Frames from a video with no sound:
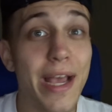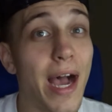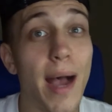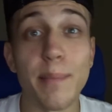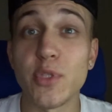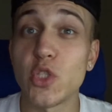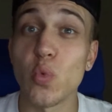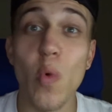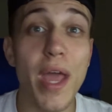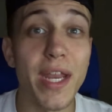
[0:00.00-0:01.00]
I'm
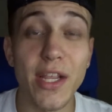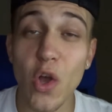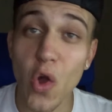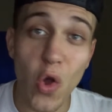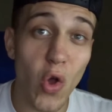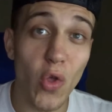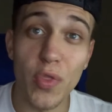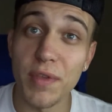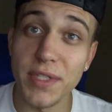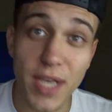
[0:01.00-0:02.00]
sweating all
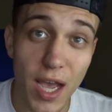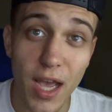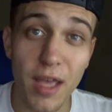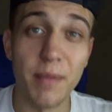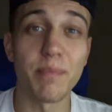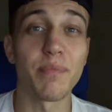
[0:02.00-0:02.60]
the time.